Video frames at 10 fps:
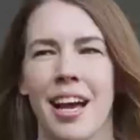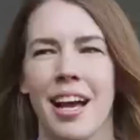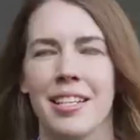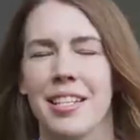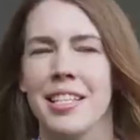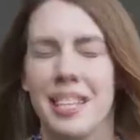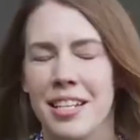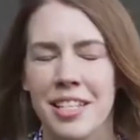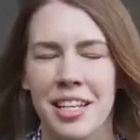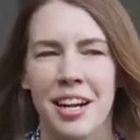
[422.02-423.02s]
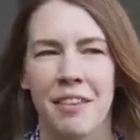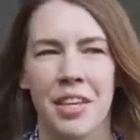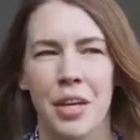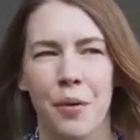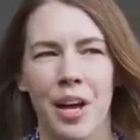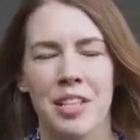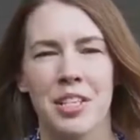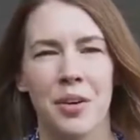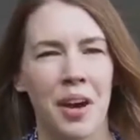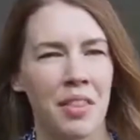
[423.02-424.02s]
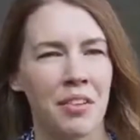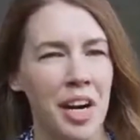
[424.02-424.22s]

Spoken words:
As a citizen of the U.S., you have the